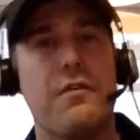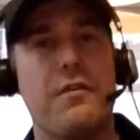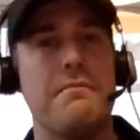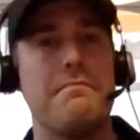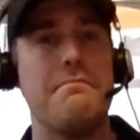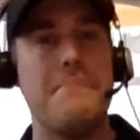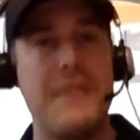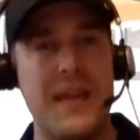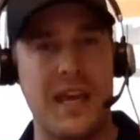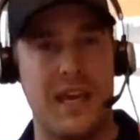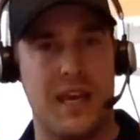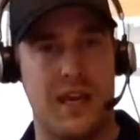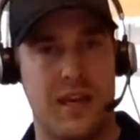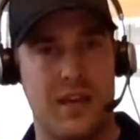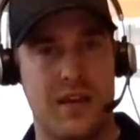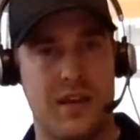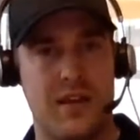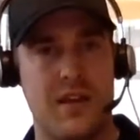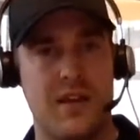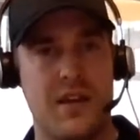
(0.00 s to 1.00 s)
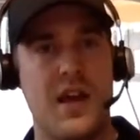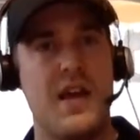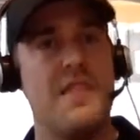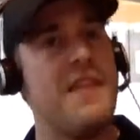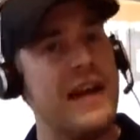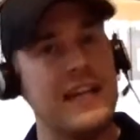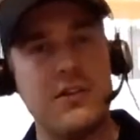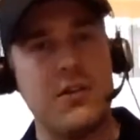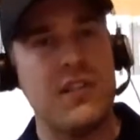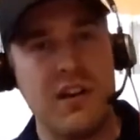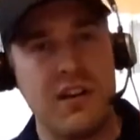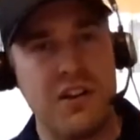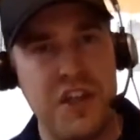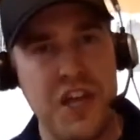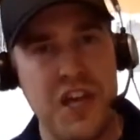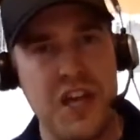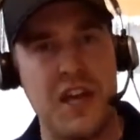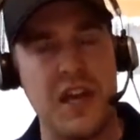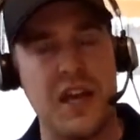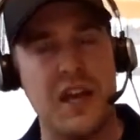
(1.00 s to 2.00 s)
me. That's what they're
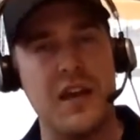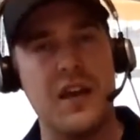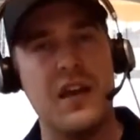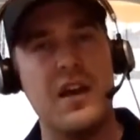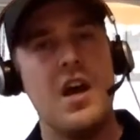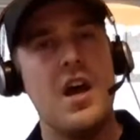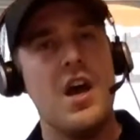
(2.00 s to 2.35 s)
thinking.